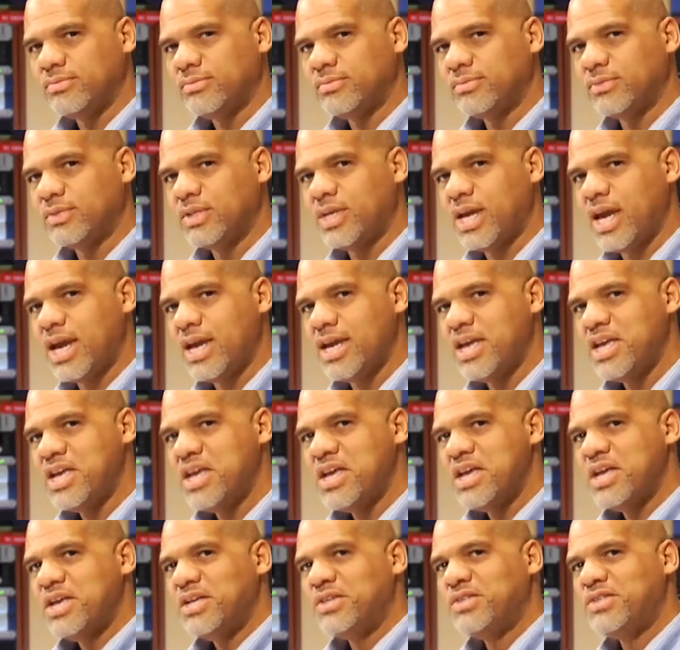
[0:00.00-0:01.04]
Okay,
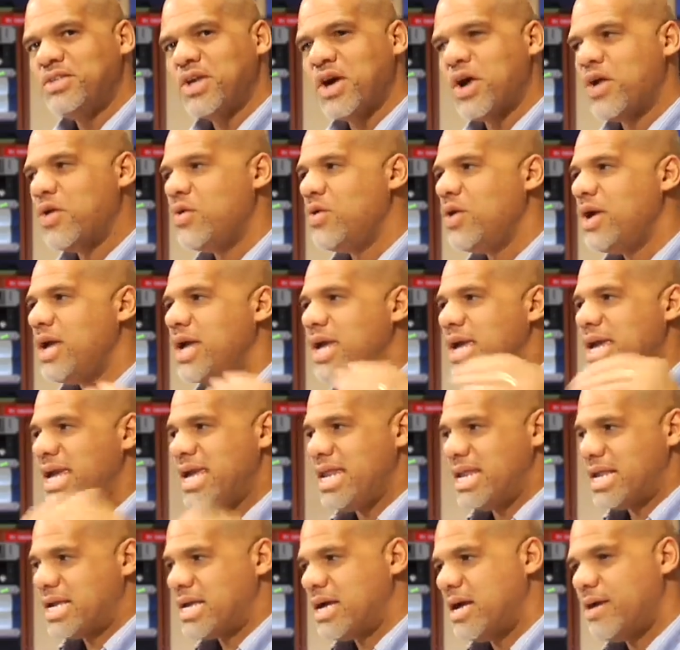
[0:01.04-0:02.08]
so
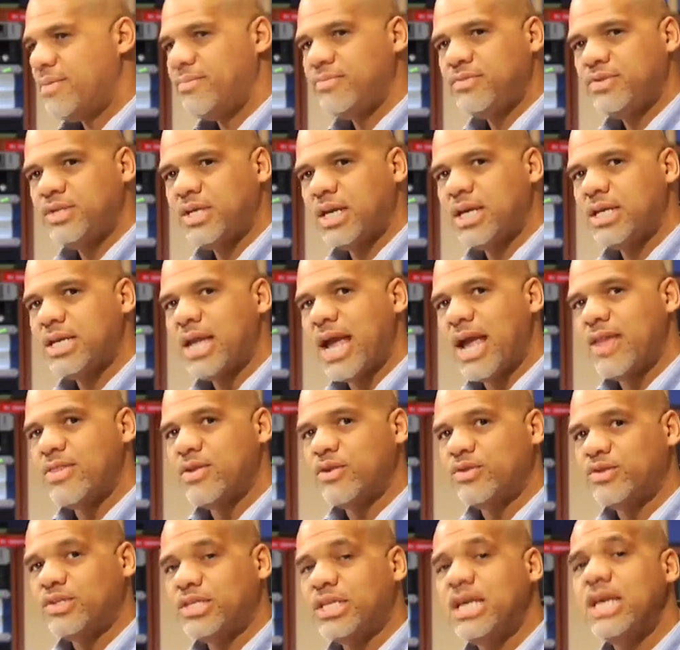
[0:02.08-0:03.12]
it comes in and
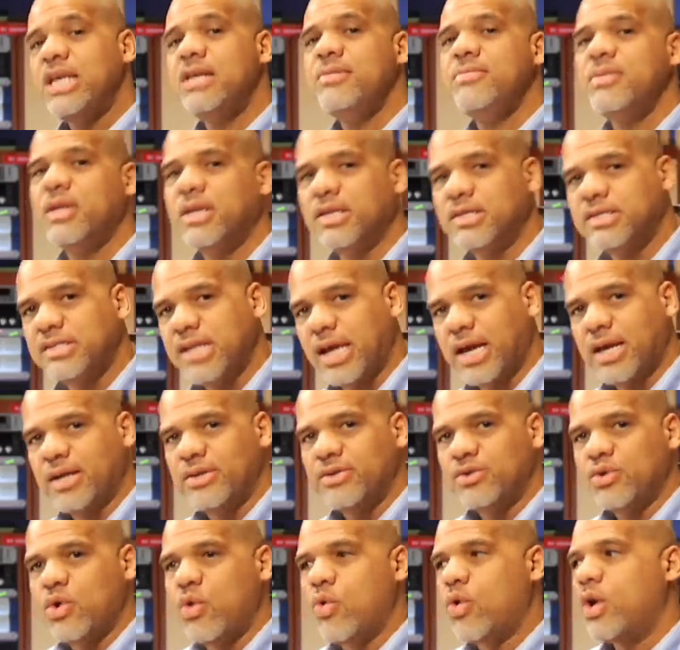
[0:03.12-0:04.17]
there's 10
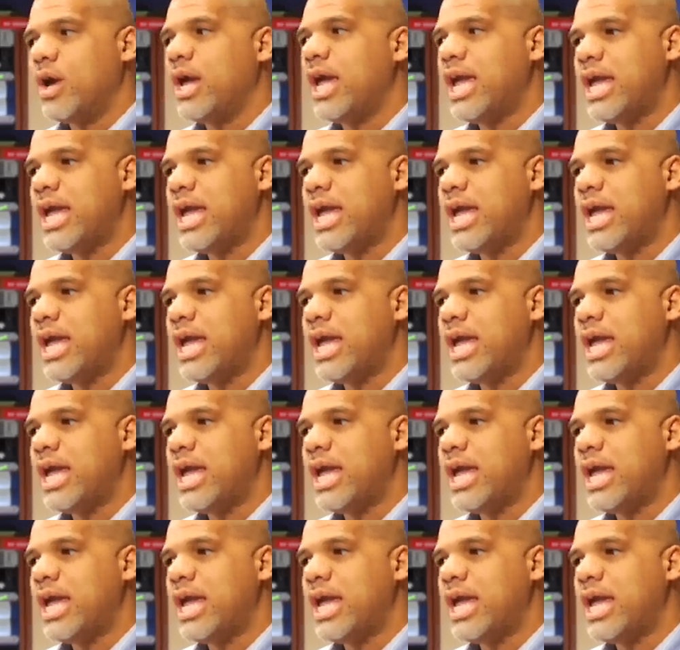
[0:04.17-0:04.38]
milliseconds or